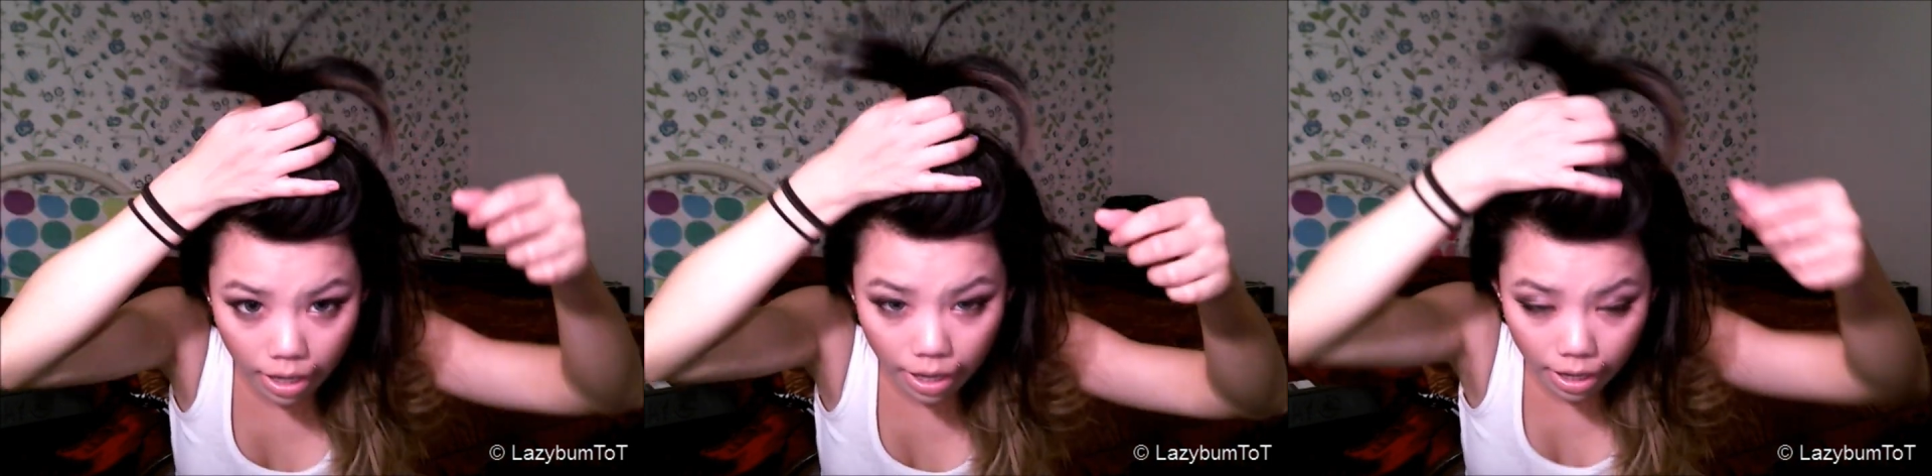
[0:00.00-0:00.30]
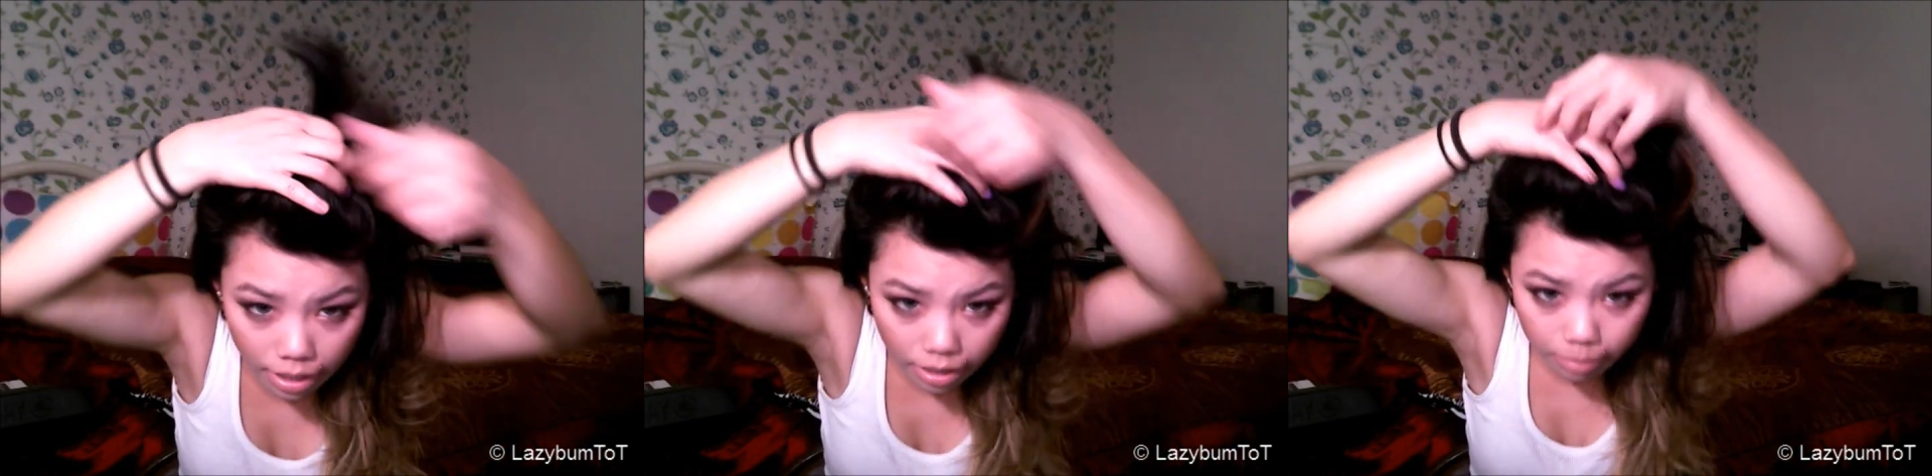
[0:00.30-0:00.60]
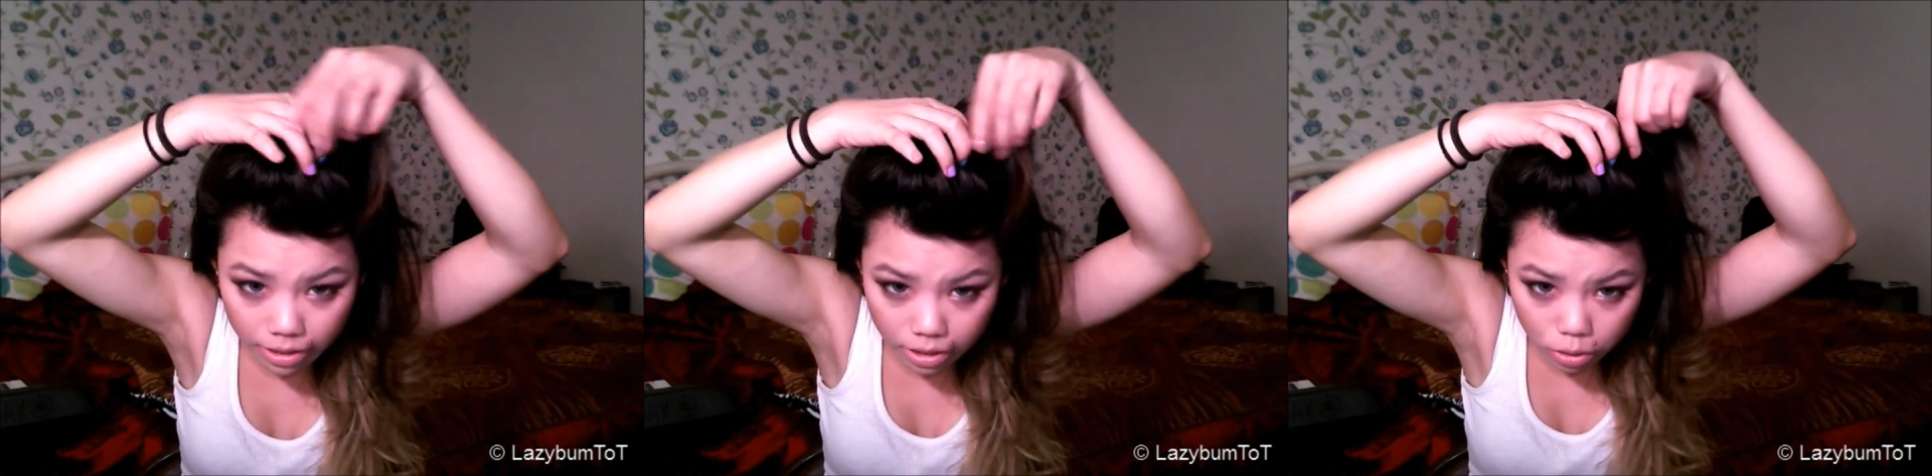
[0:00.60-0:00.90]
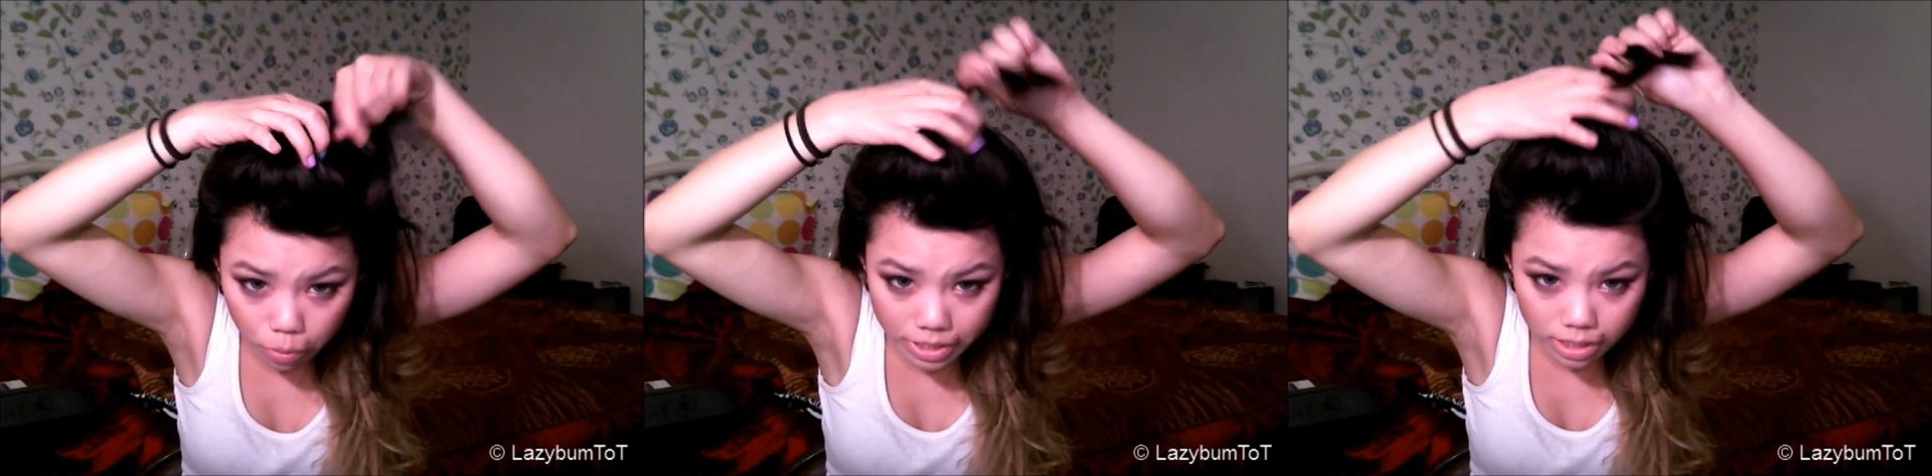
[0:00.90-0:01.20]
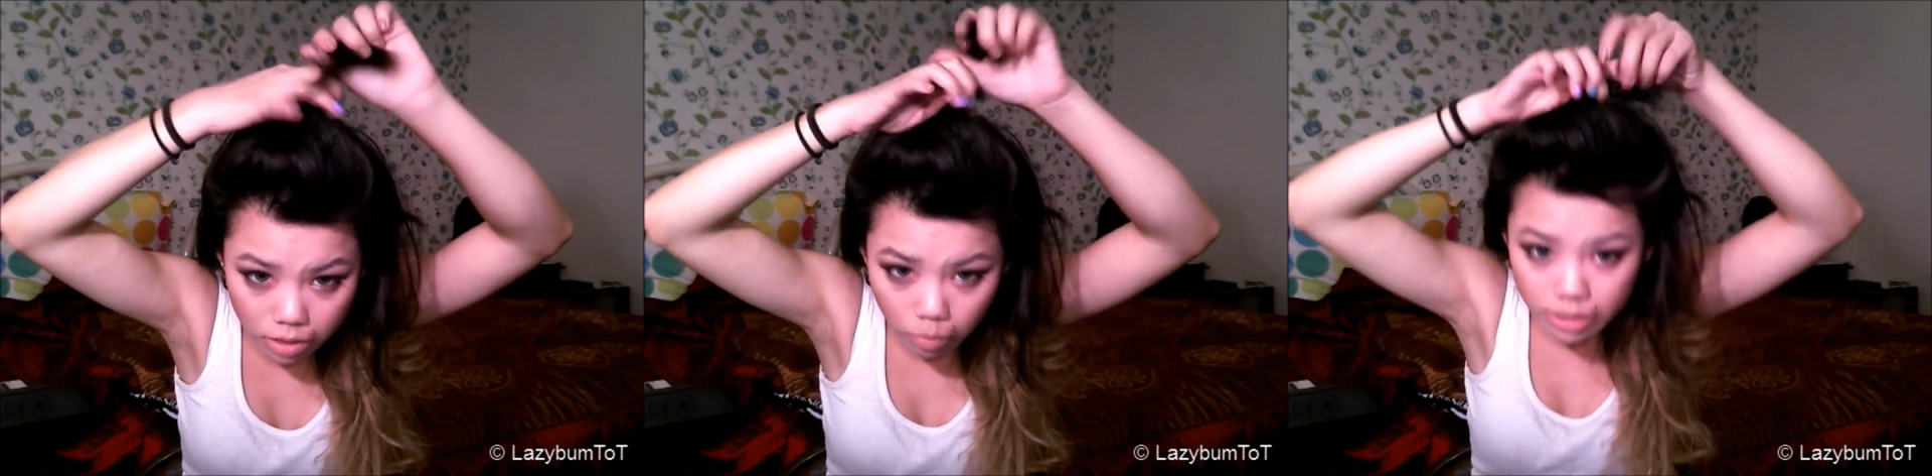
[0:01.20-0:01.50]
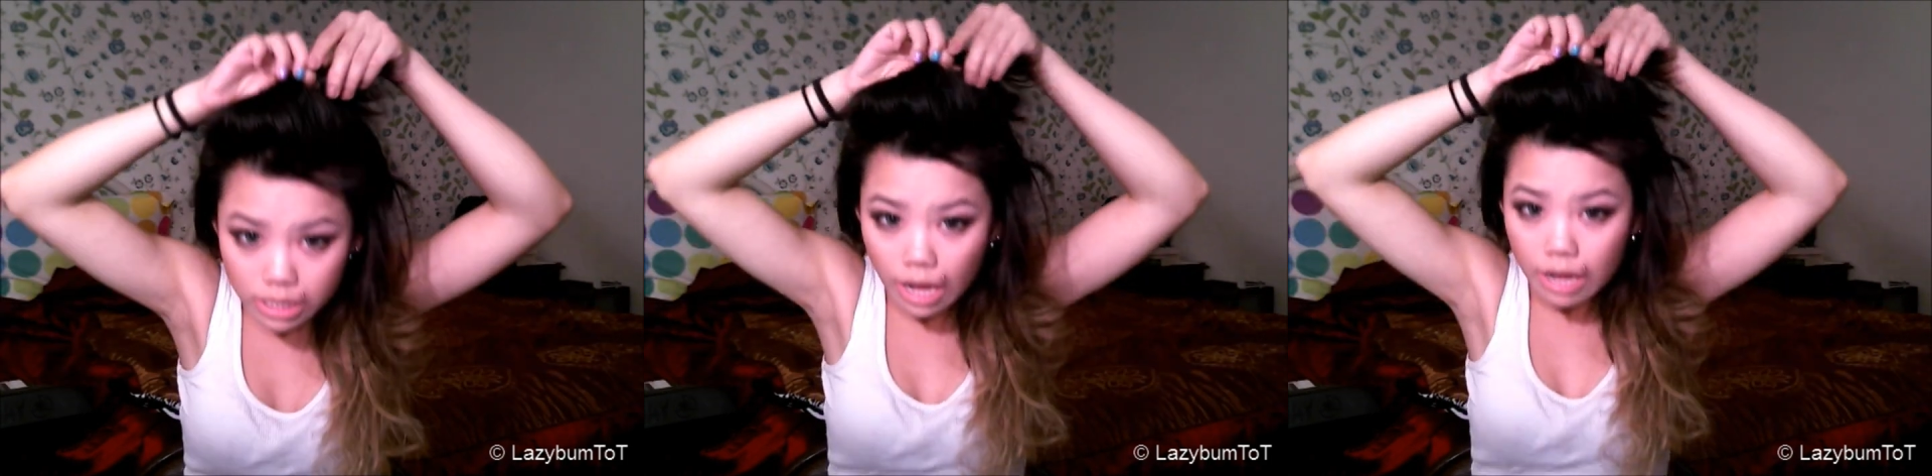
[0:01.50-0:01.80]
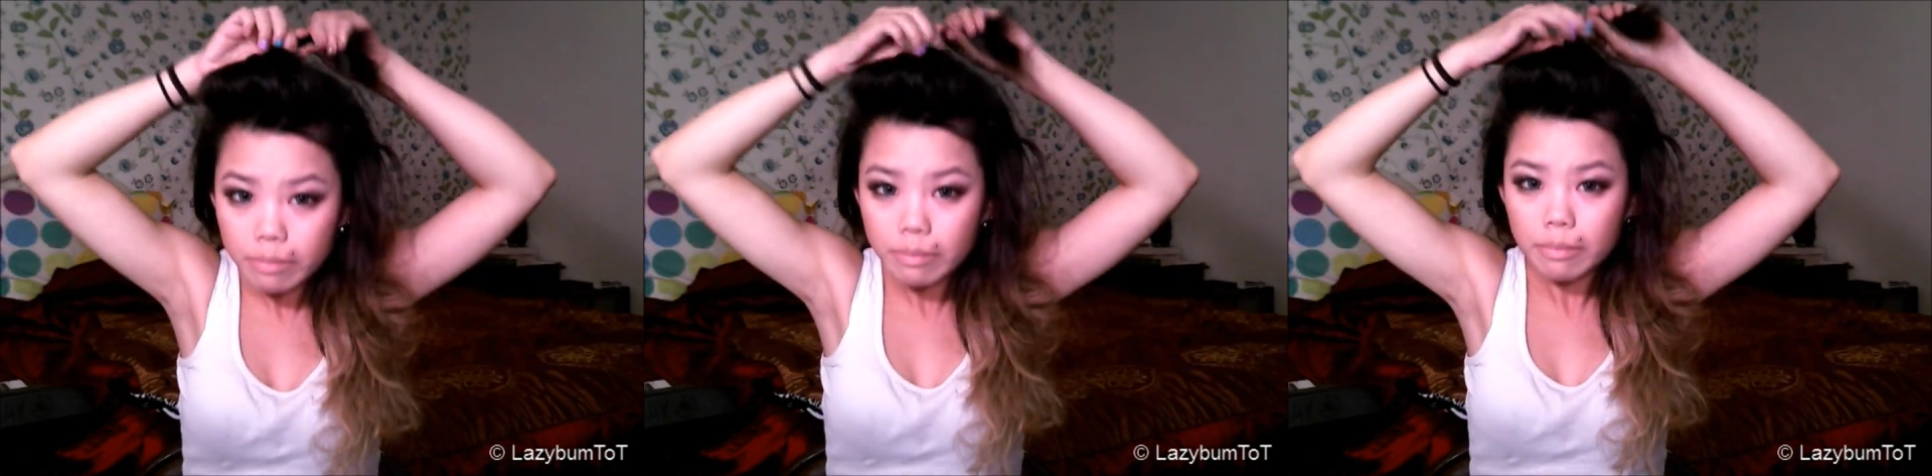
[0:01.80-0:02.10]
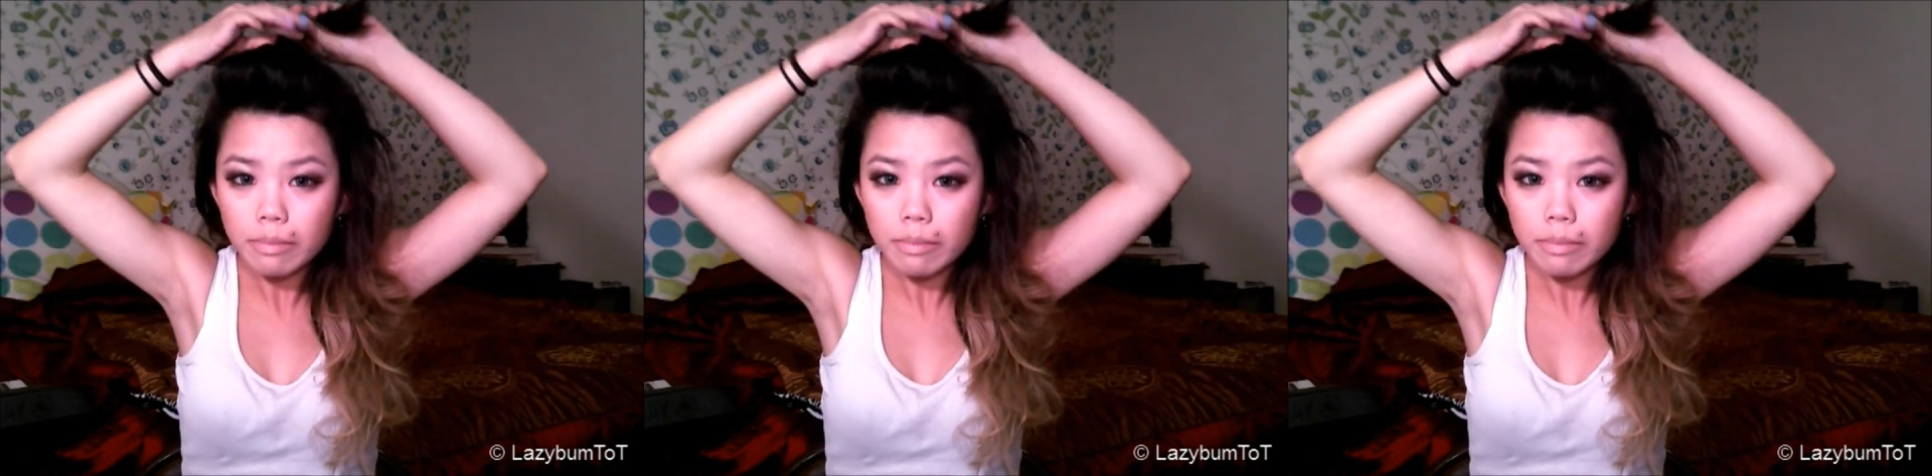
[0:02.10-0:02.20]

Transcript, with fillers: and I'm gonna twist it one time